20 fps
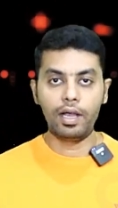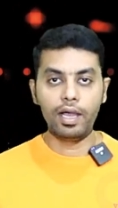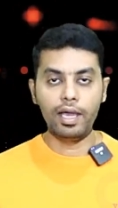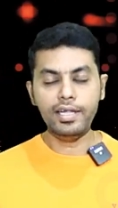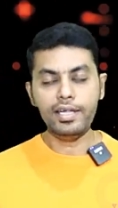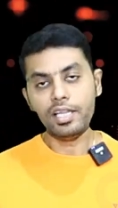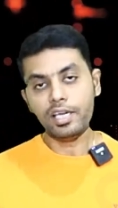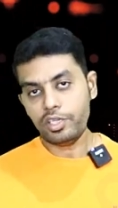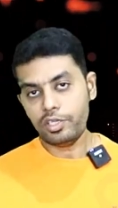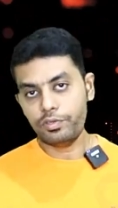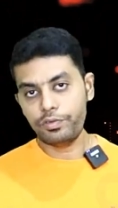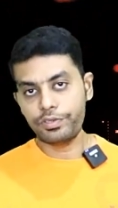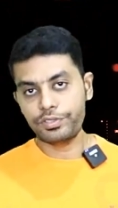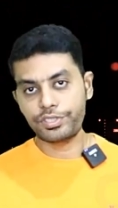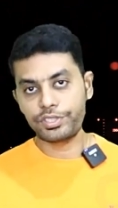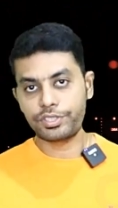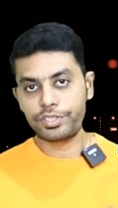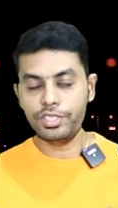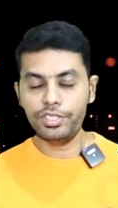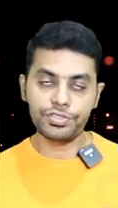Anna
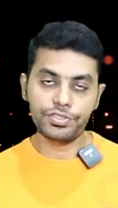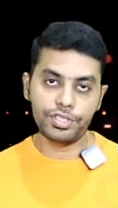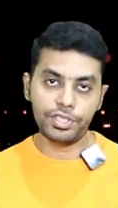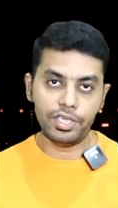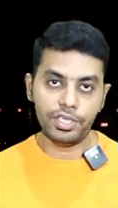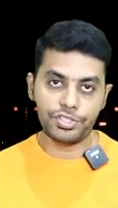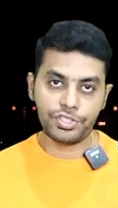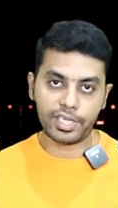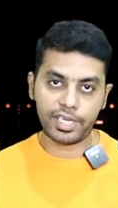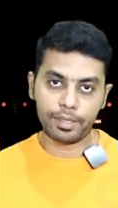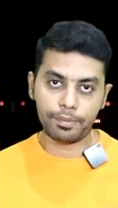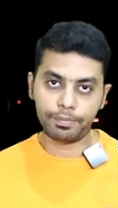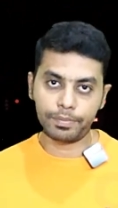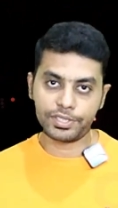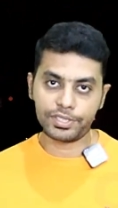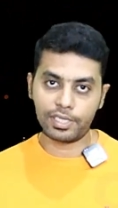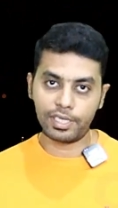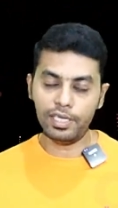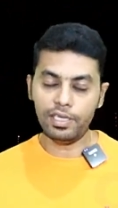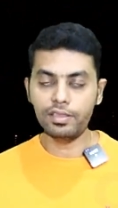University CEG
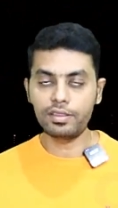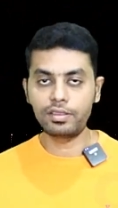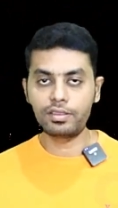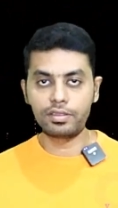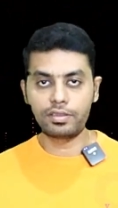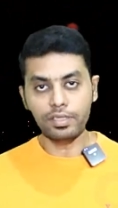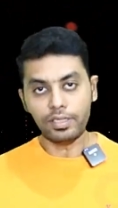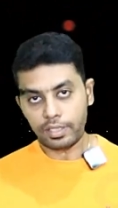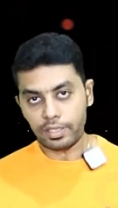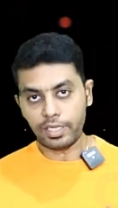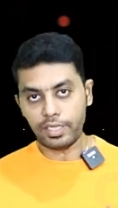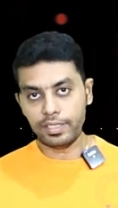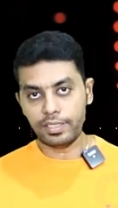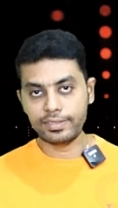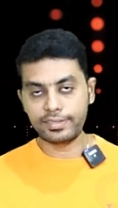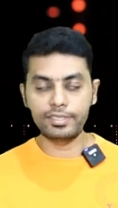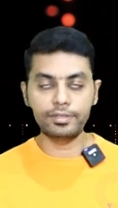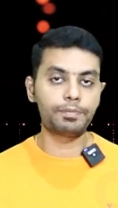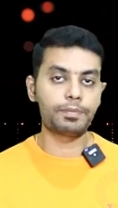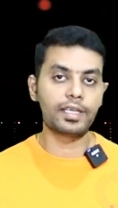Campus la 13
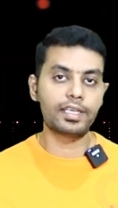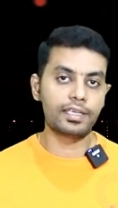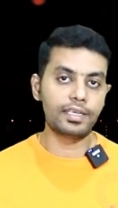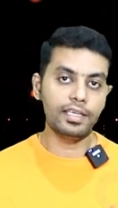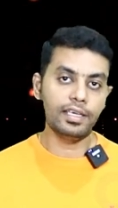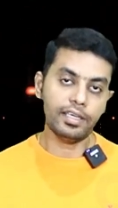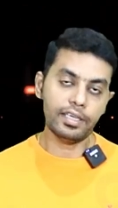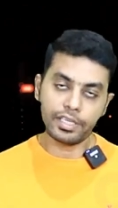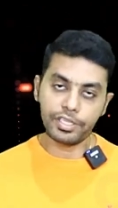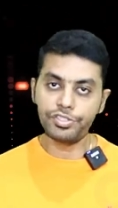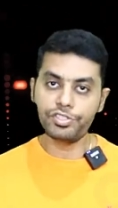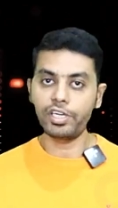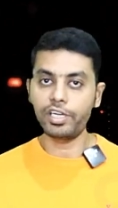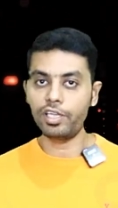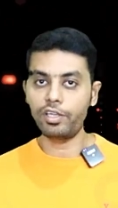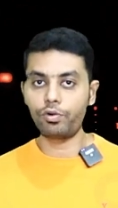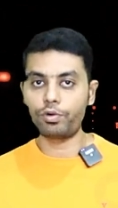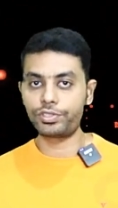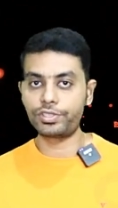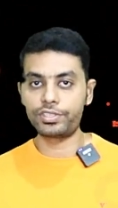discipline la
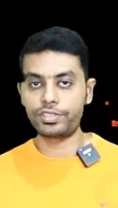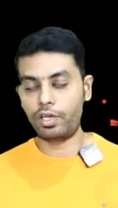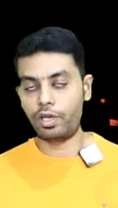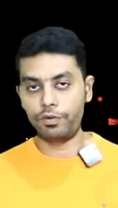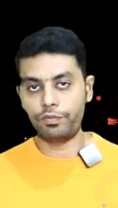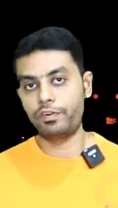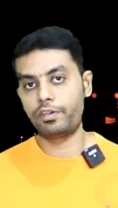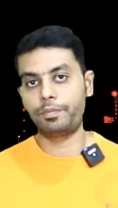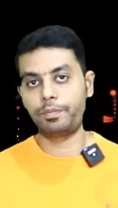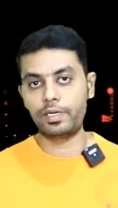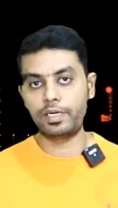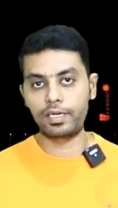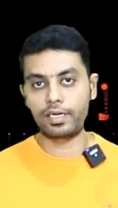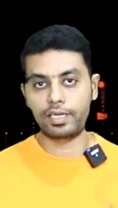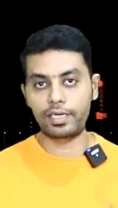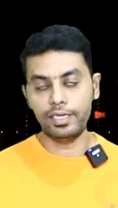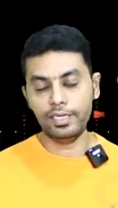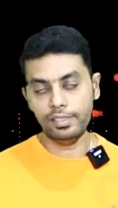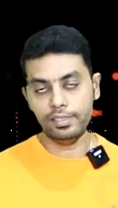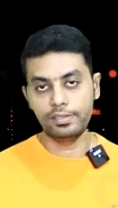engineering courses offer
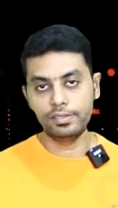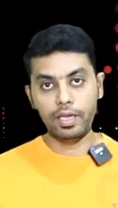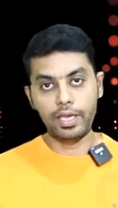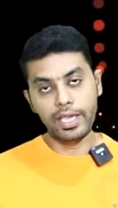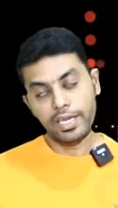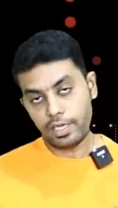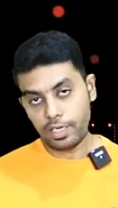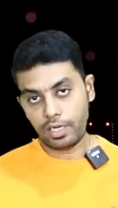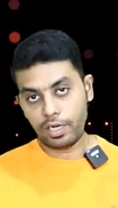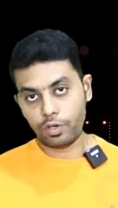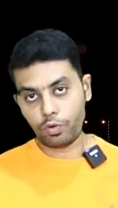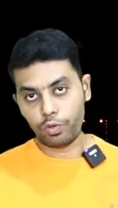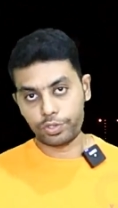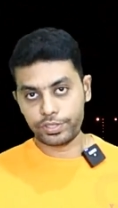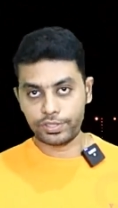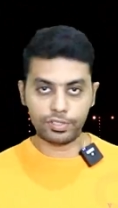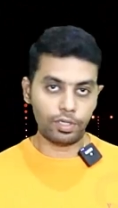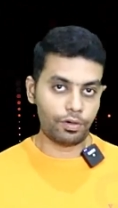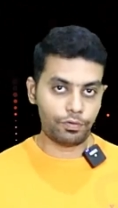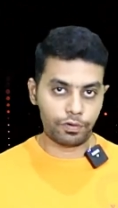pandranga. Enna na
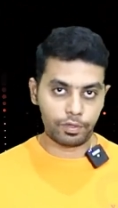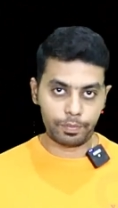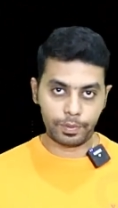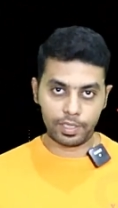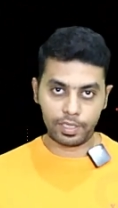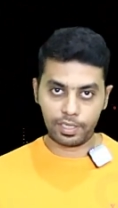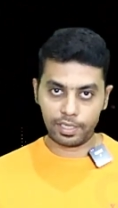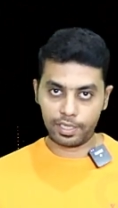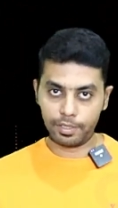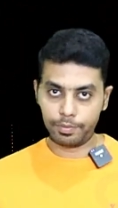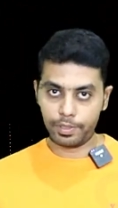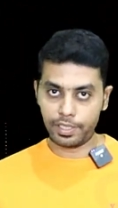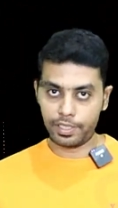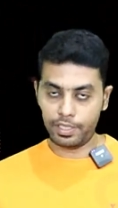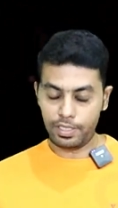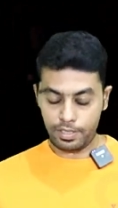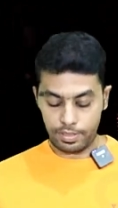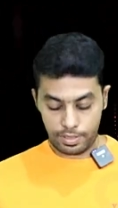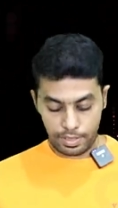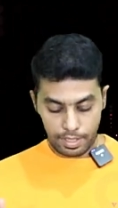courses offer pandranga
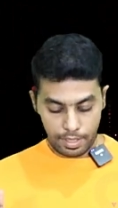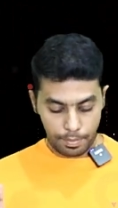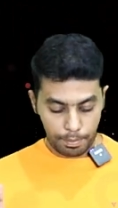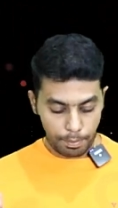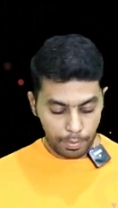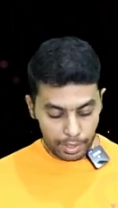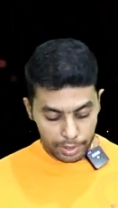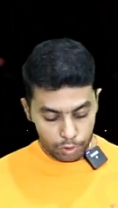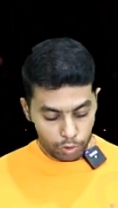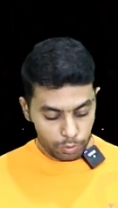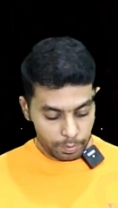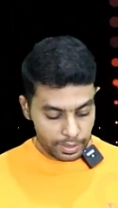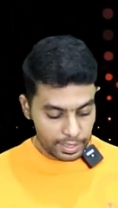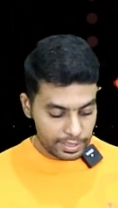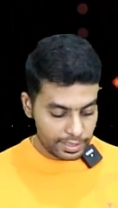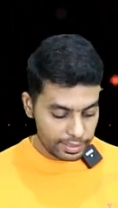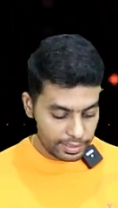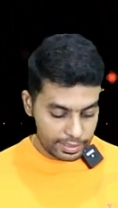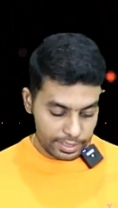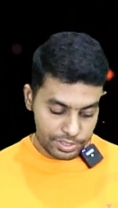appadina
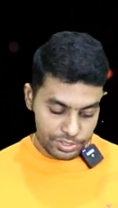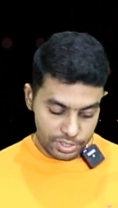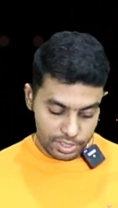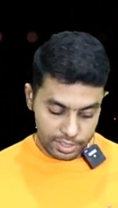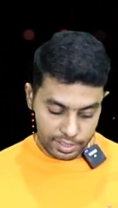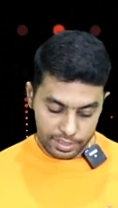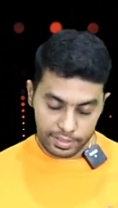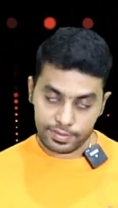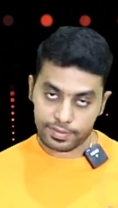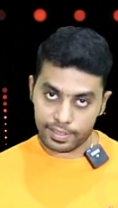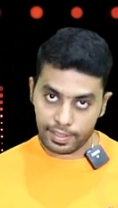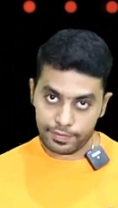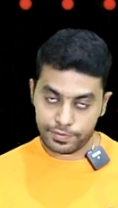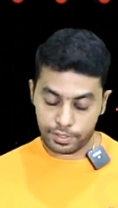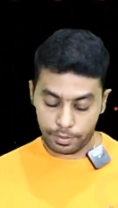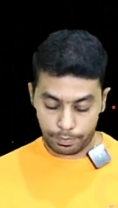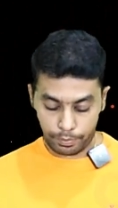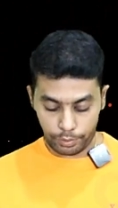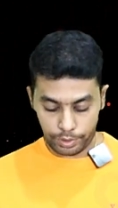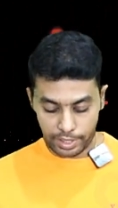biomedical engineering
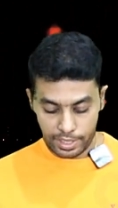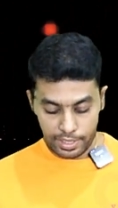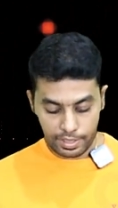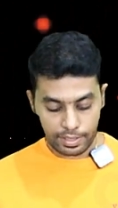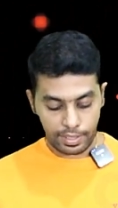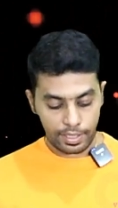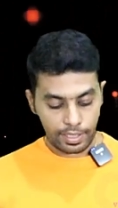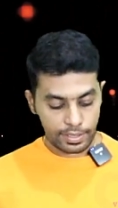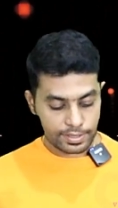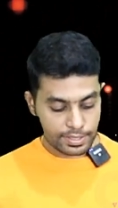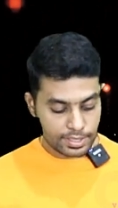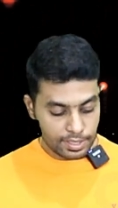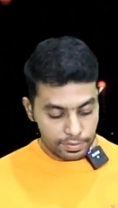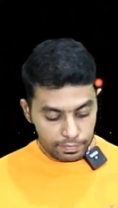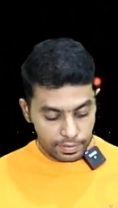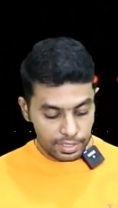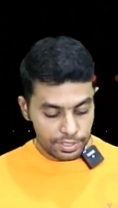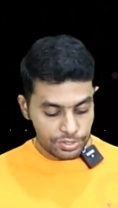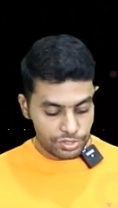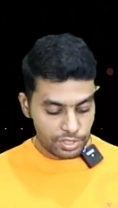self supporting,
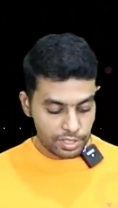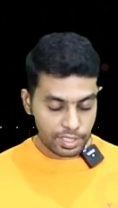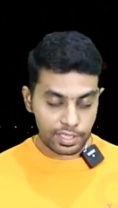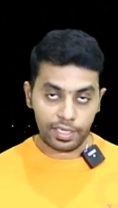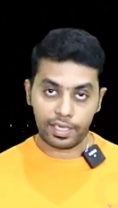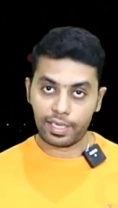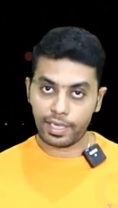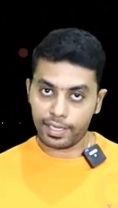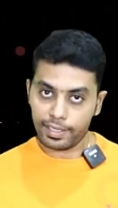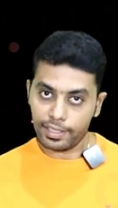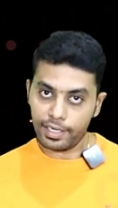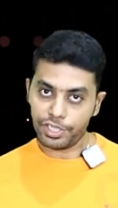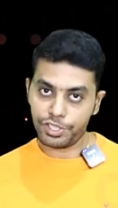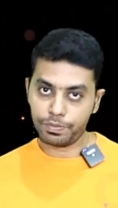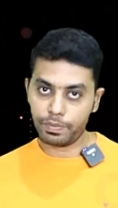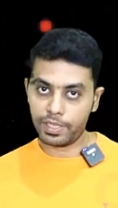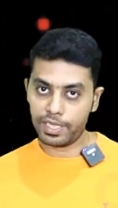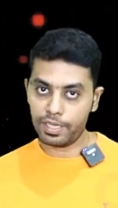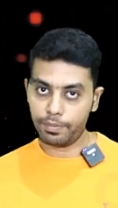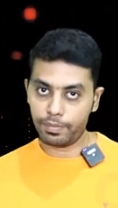civil engineering
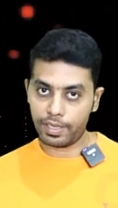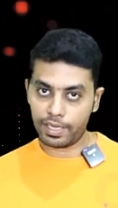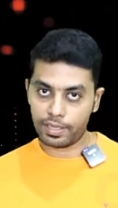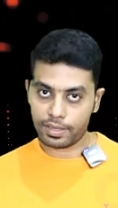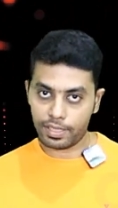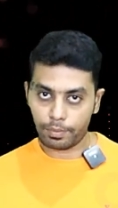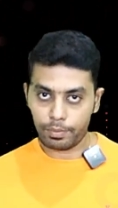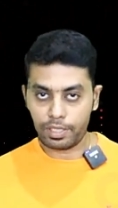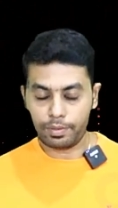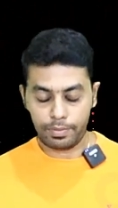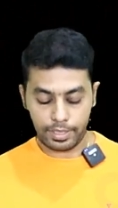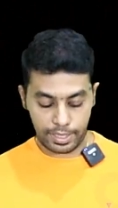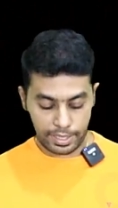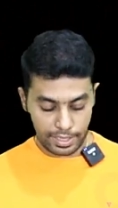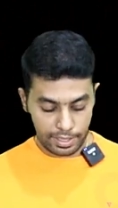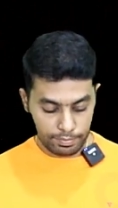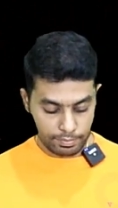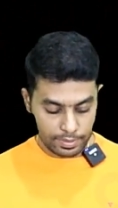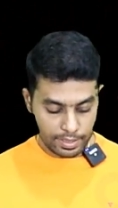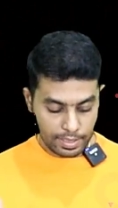English medium and Tamil
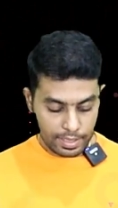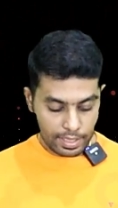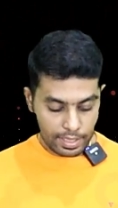medium,